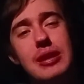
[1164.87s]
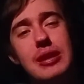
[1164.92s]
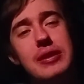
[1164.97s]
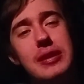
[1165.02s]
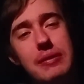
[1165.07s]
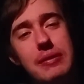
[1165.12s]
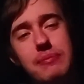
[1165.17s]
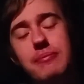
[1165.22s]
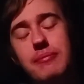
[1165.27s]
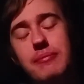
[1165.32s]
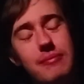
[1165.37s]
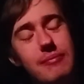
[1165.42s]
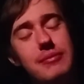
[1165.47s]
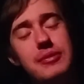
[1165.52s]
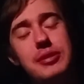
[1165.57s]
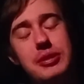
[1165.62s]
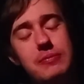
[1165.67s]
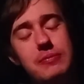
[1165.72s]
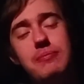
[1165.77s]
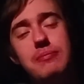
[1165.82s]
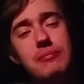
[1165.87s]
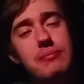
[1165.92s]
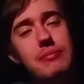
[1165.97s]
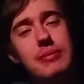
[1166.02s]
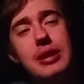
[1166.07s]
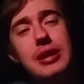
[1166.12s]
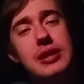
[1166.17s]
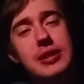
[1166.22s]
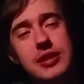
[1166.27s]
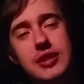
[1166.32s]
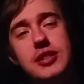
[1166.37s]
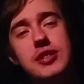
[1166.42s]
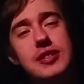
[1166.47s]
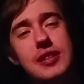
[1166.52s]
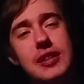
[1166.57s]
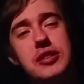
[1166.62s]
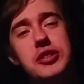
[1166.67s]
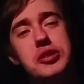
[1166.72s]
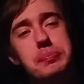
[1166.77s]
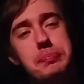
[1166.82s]
That it is
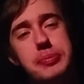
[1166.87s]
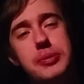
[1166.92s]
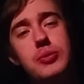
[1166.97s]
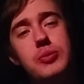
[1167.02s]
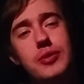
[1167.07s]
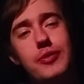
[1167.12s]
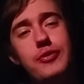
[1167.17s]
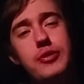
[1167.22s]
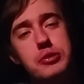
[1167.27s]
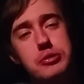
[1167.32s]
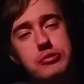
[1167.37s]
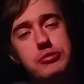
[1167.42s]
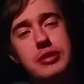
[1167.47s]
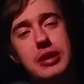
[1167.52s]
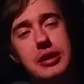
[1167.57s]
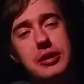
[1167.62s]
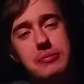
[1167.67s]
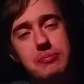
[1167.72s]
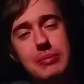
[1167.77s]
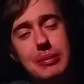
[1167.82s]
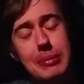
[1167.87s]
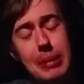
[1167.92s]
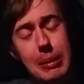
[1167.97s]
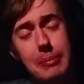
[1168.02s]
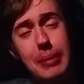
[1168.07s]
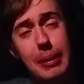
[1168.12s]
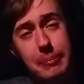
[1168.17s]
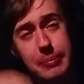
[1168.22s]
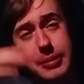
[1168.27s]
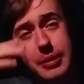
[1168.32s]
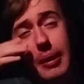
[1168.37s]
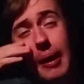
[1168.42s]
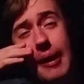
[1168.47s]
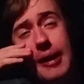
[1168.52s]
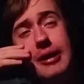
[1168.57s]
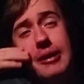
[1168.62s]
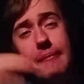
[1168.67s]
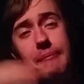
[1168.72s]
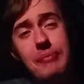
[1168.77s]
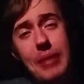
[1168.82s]
such a beautiful creation. I'm
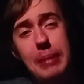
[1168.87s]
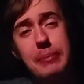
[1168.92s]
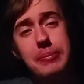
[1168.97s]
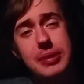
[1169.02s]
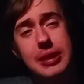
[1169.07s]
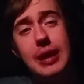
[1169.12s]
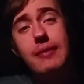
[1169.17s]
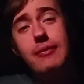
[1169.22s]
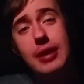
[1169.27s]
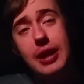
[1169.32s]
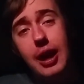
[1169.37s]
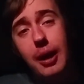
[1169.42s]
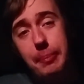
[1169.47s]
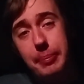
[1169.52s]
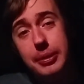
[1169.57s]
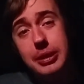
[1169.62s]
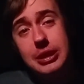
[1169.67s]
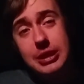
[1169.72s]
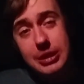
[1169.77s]
tearing up.